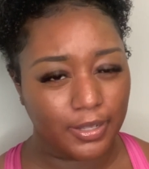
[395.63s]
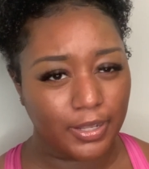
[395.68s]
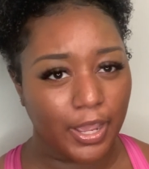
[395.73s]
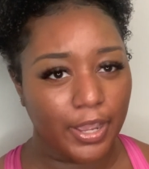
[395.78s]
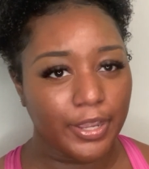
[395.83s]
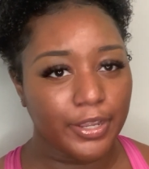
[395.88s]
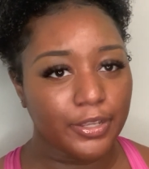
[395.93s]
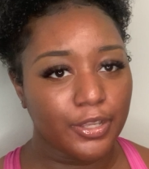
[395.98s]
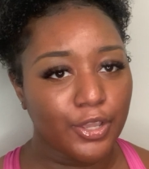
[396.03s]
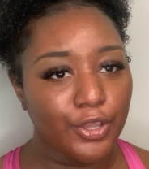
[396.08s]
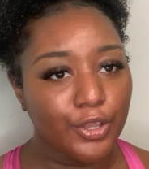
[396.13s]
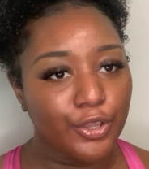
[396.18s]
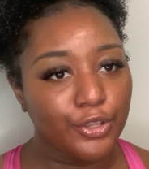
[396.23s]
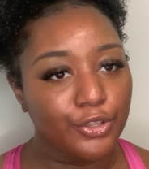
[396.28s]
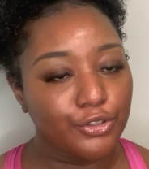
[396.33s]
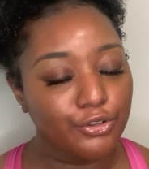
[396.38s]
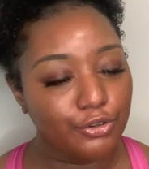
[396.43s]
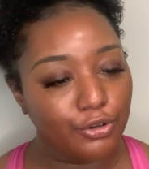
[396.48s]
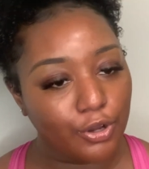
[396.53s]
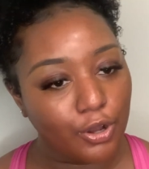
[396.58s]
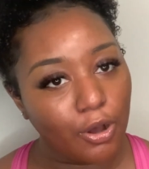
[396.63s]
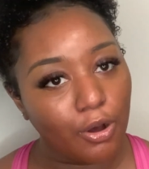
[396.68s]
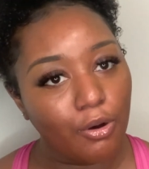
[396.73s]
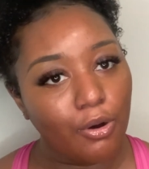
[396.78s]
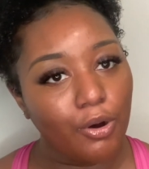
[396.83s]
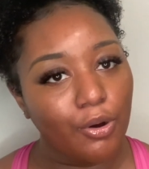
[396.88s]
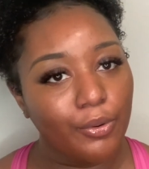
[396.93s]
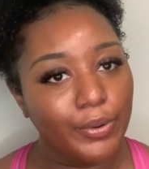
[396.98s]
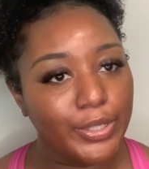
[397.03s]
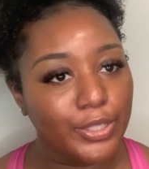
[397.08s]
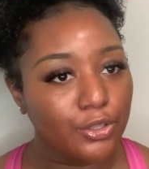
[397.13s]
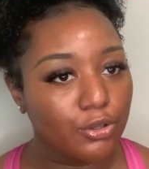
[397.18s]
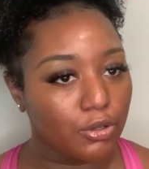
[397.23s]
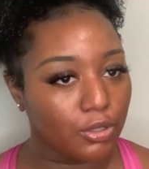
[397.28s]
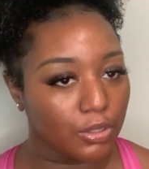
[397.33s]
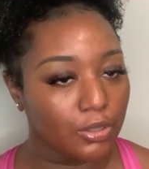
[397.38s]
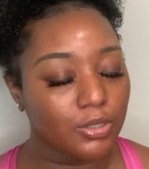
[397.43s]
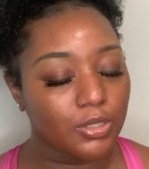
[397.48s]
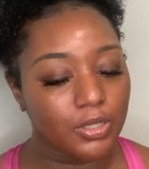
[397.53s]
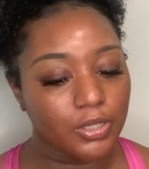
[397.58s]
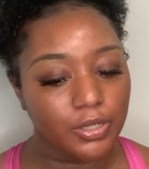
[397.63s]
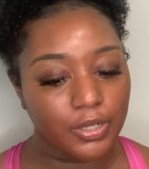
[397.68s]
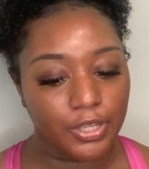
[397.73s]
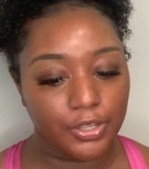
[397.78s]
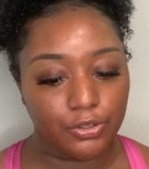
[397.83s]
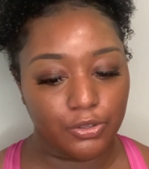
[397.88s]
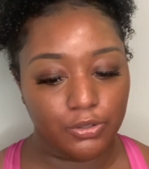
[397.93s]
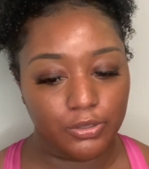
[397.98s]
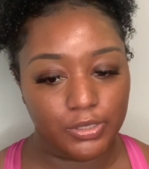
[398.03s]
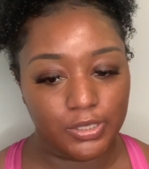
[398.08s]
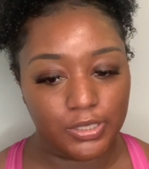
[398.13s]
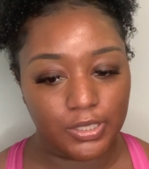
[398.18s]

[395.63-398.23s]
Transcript: Like, you'll go and you'll look and you'll